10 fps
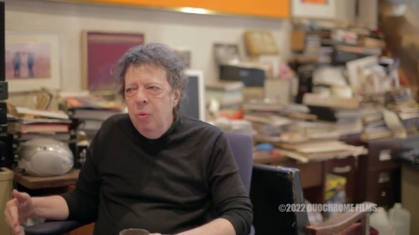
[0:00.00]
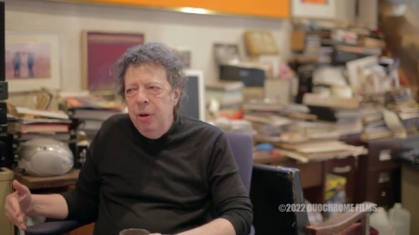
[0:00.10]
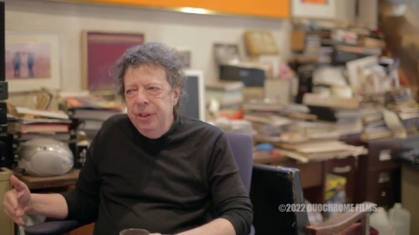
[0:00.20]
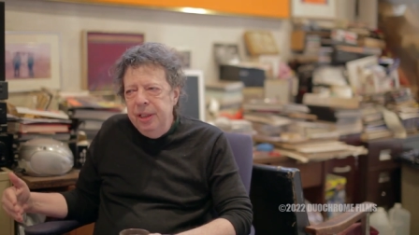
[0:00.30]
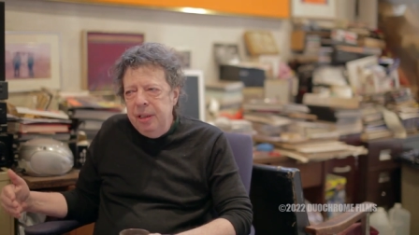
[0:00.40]

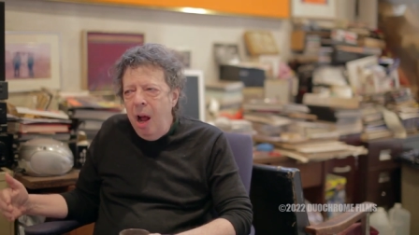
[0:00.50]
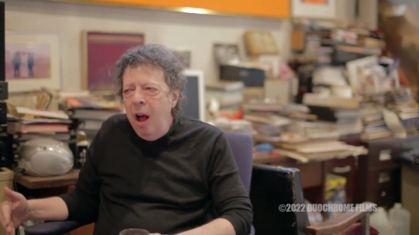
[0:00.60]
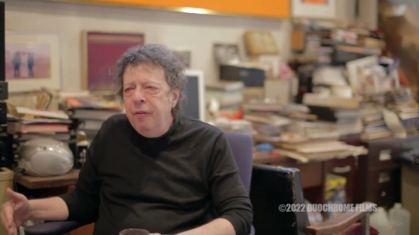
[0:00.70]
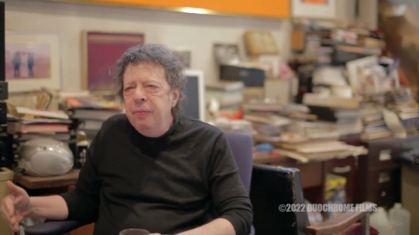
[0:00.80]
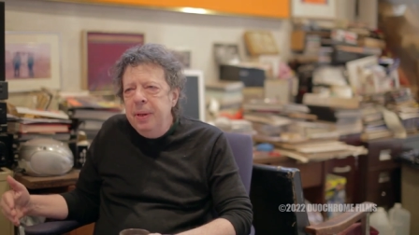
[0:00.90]
were these
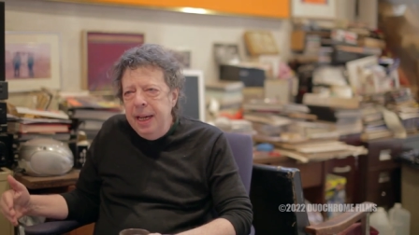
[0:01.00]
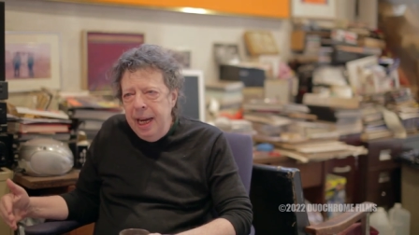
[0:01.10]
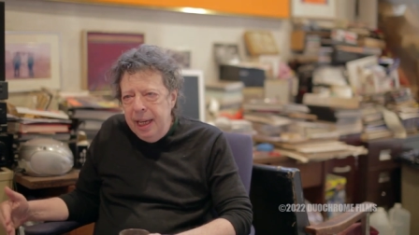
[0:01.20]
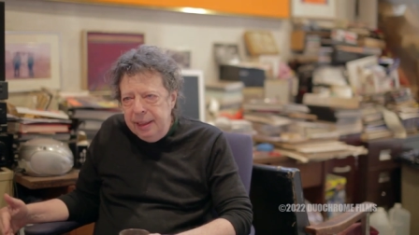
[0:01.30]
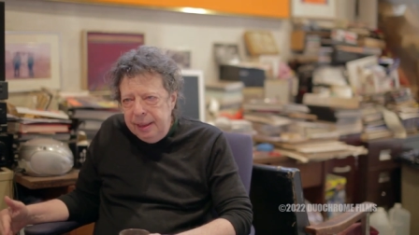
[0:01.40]
Hofmann
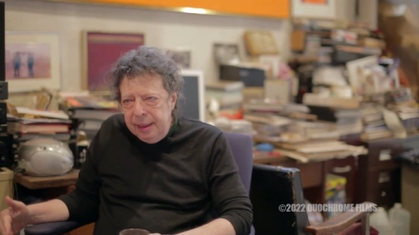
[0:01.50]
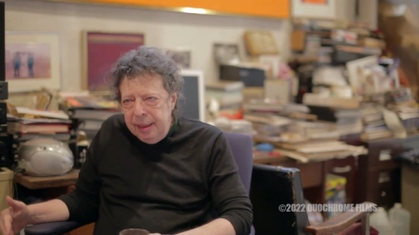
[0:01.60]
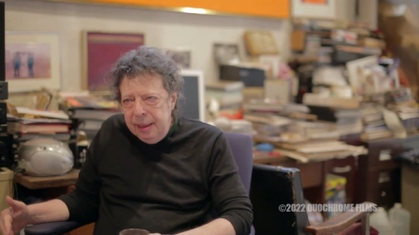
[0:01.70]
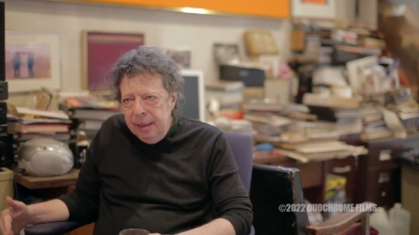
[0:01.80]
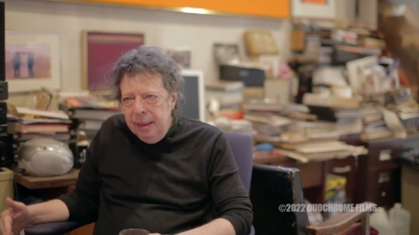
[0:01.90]

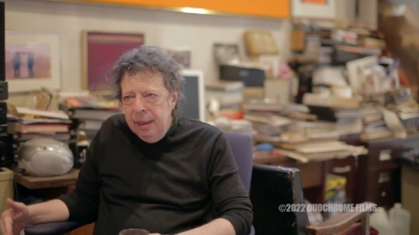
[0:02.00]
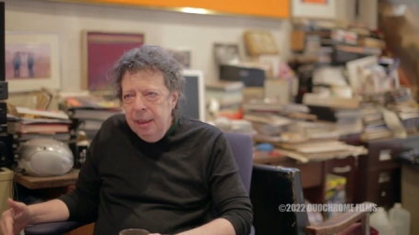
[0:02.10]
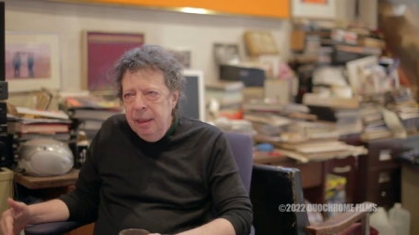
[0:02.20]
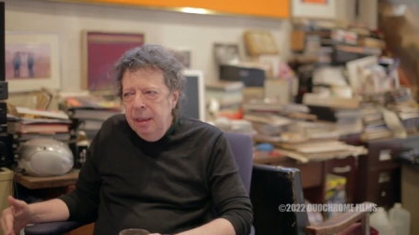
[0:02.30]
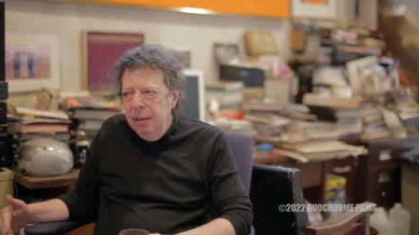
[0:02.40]
esque
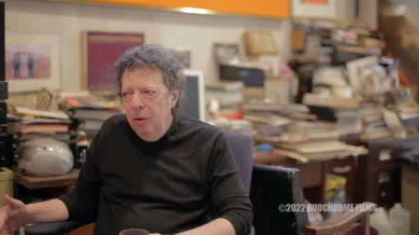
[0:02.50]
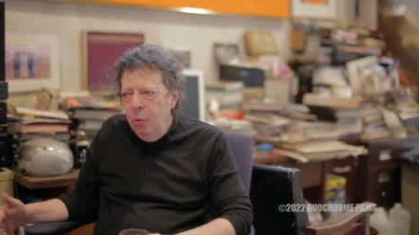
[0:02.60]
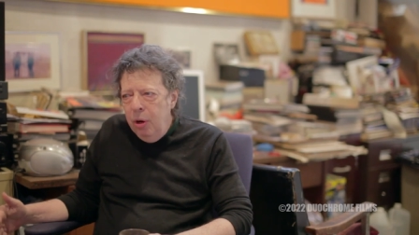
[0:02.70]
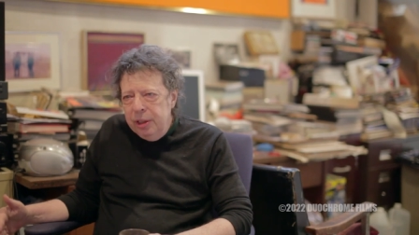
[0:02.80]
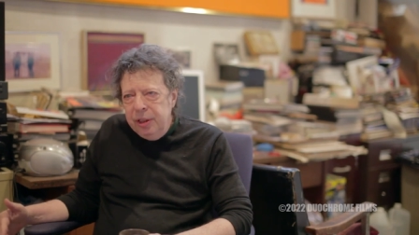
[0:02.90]

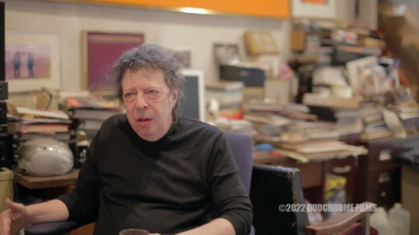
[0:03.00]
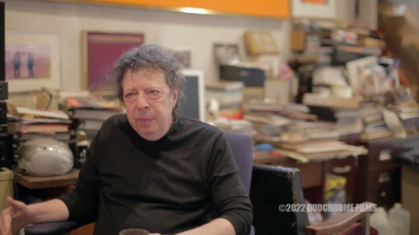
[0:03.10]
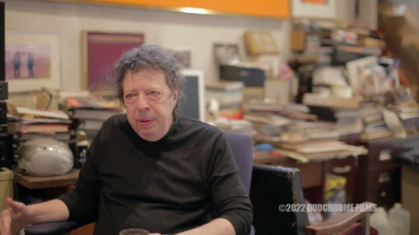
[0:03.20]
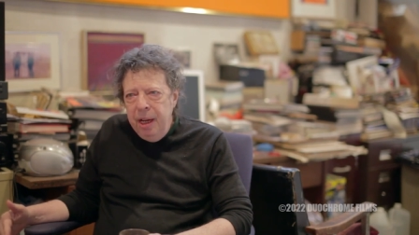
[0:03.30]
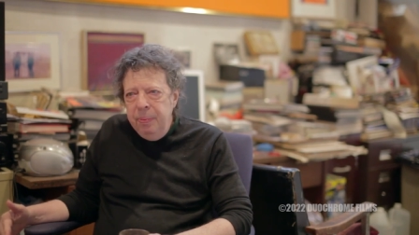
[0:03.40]
works
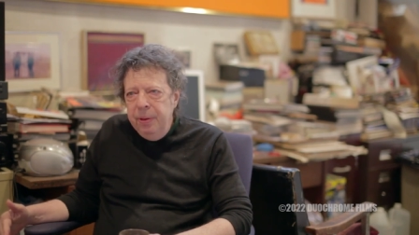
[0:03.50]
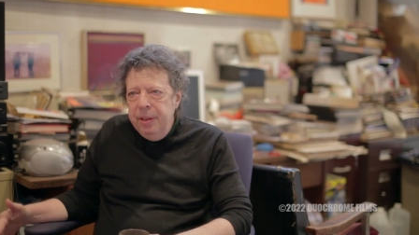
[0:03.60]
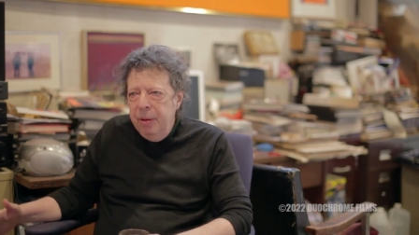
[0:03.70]
on paper.